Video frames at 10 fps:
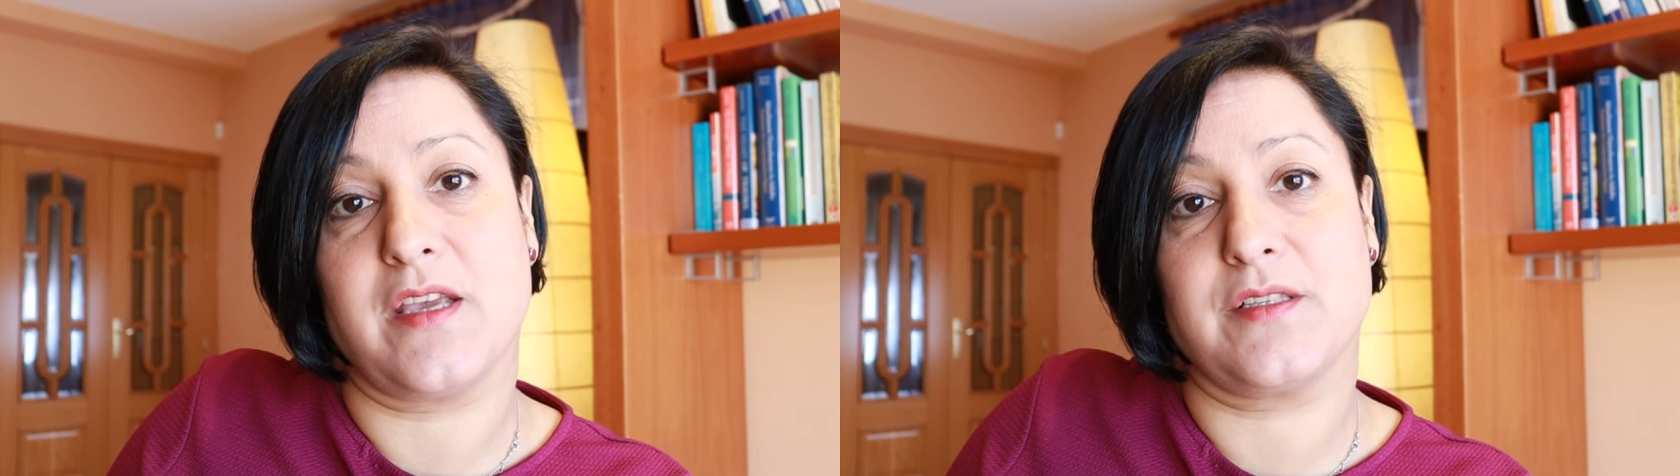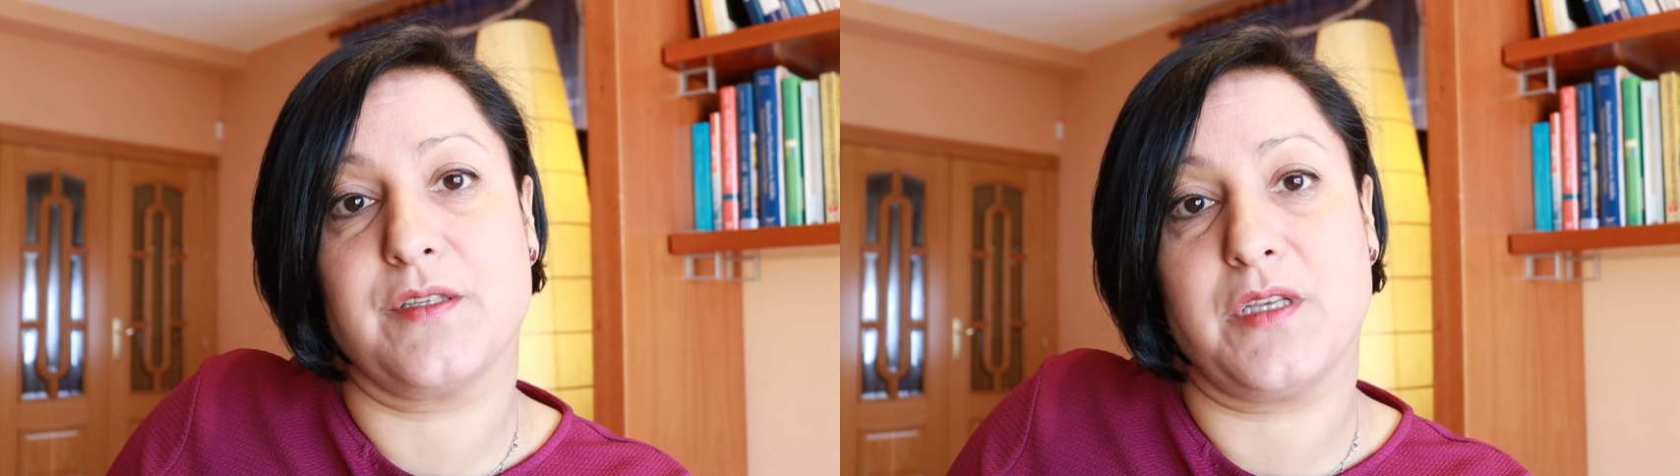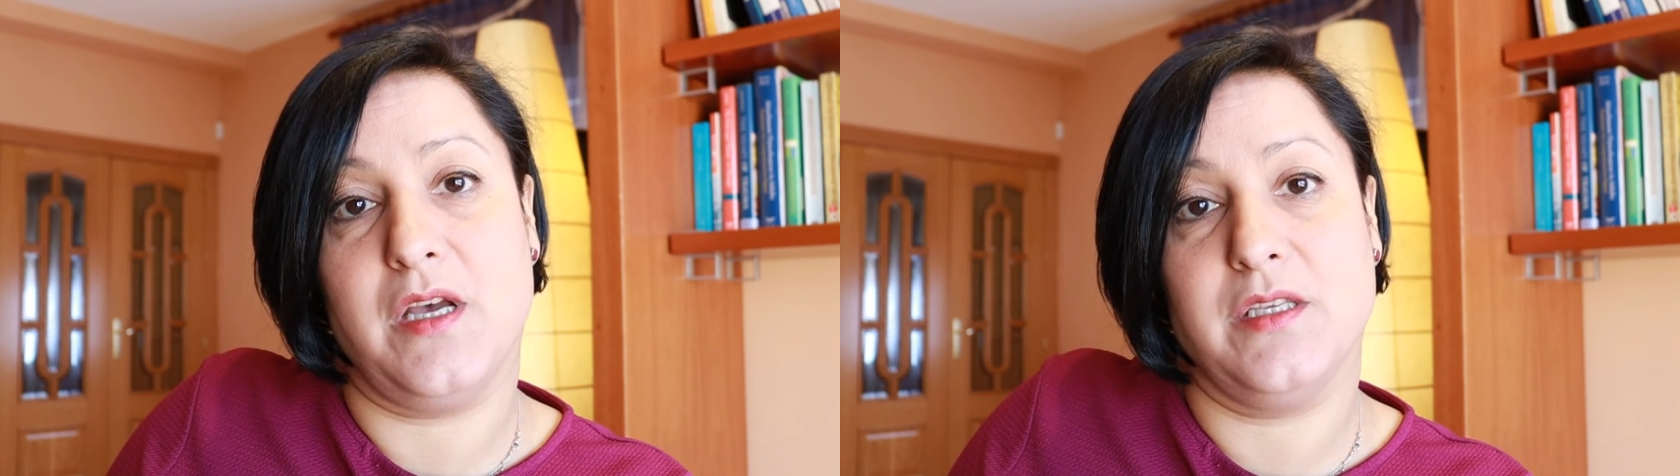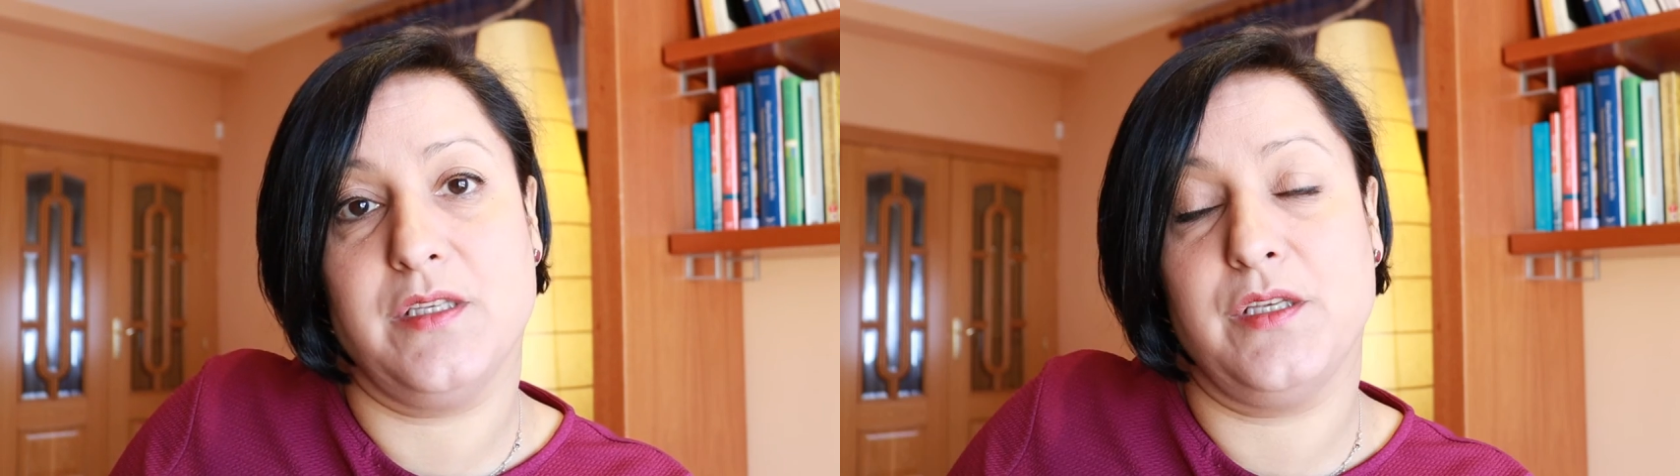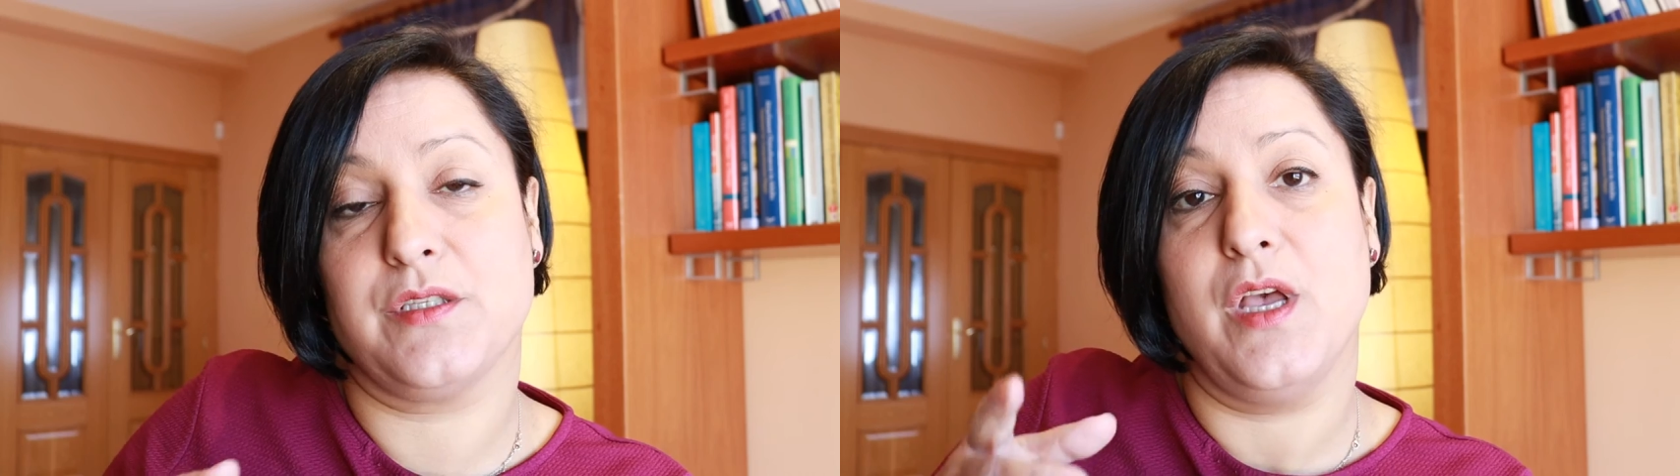
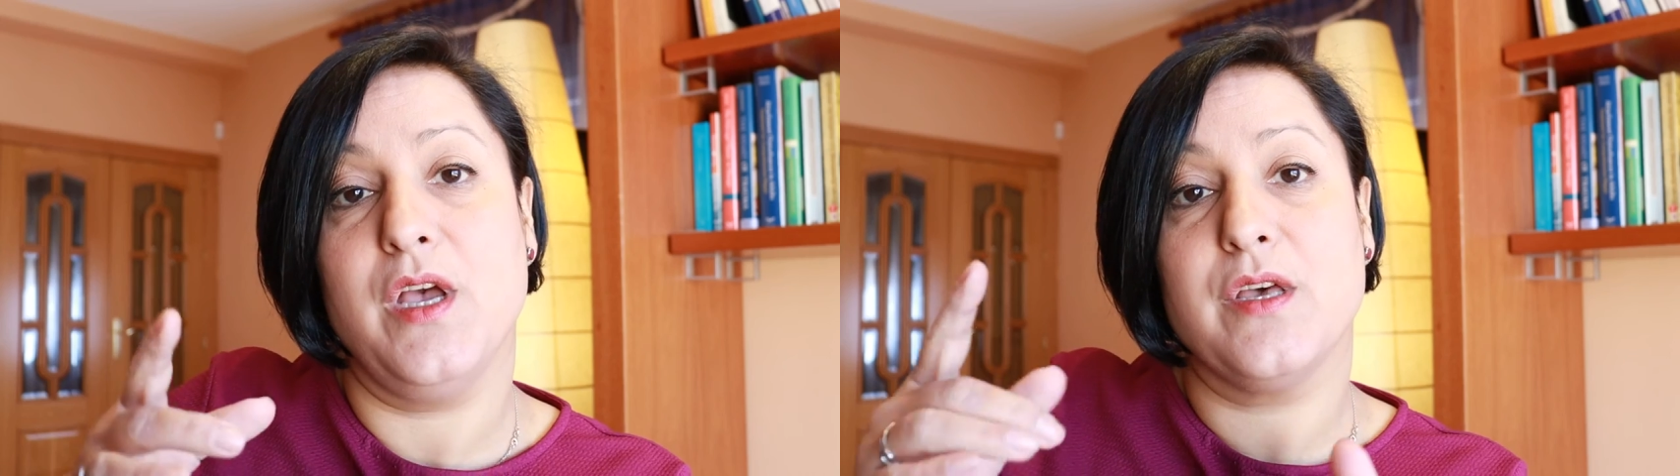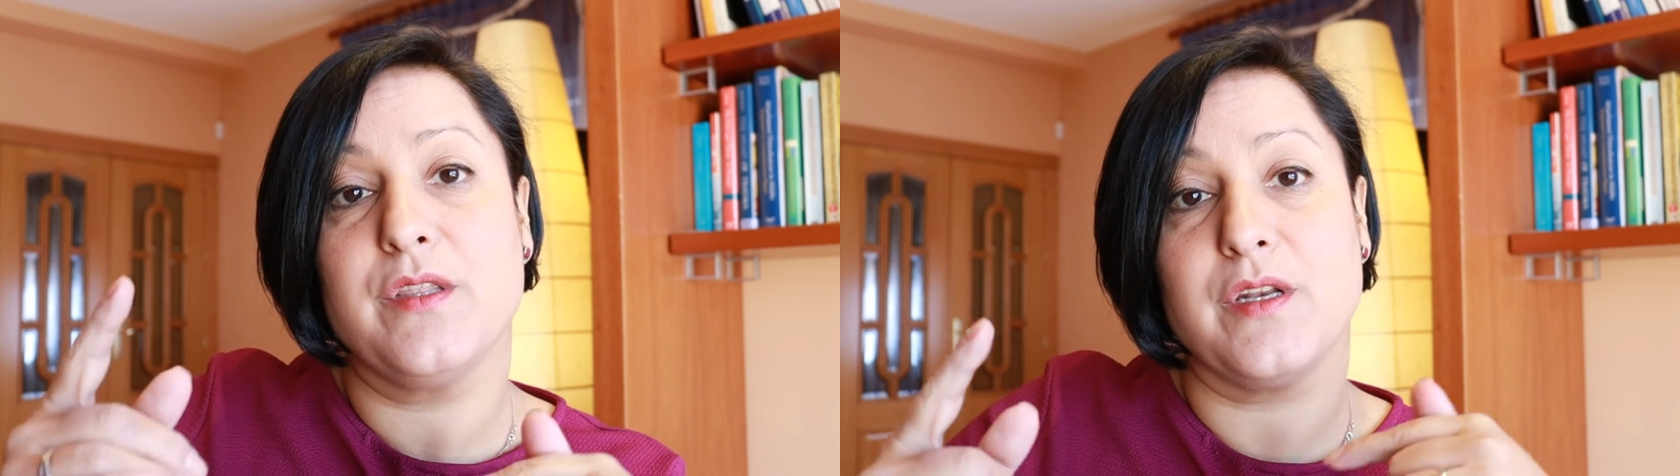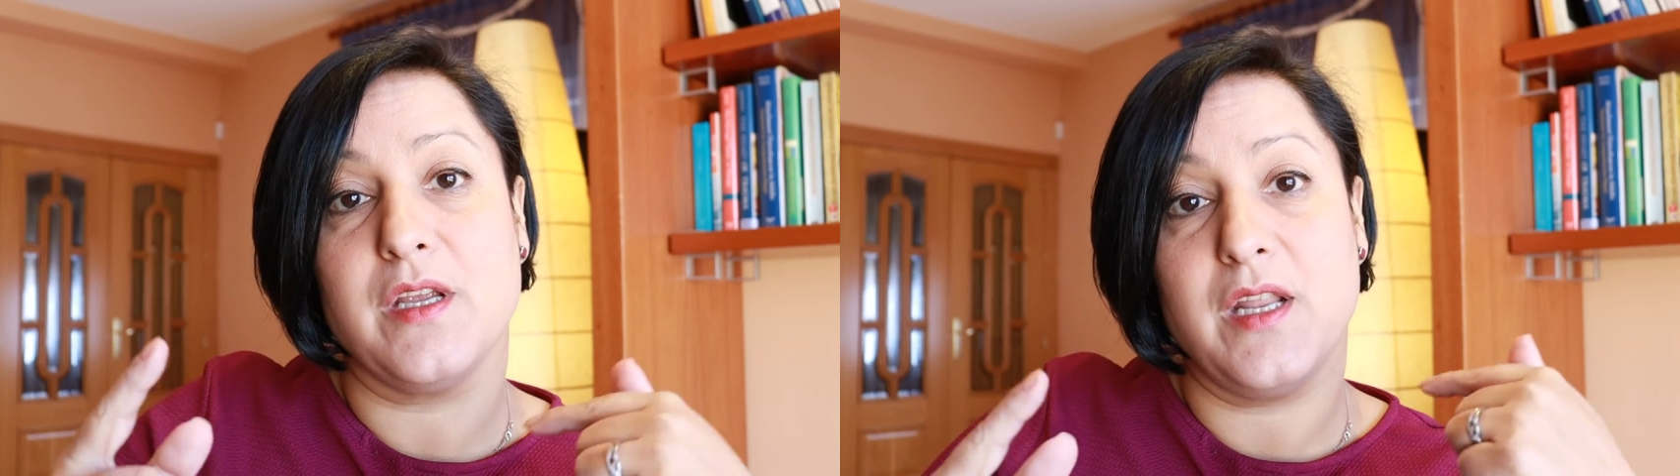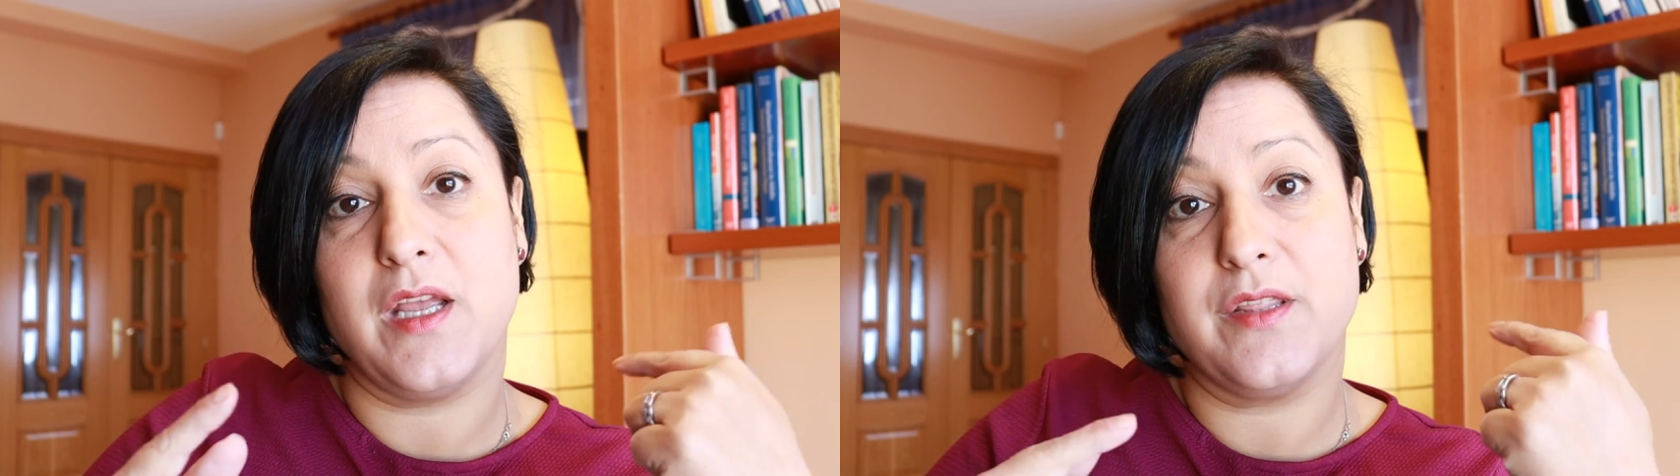exercises that,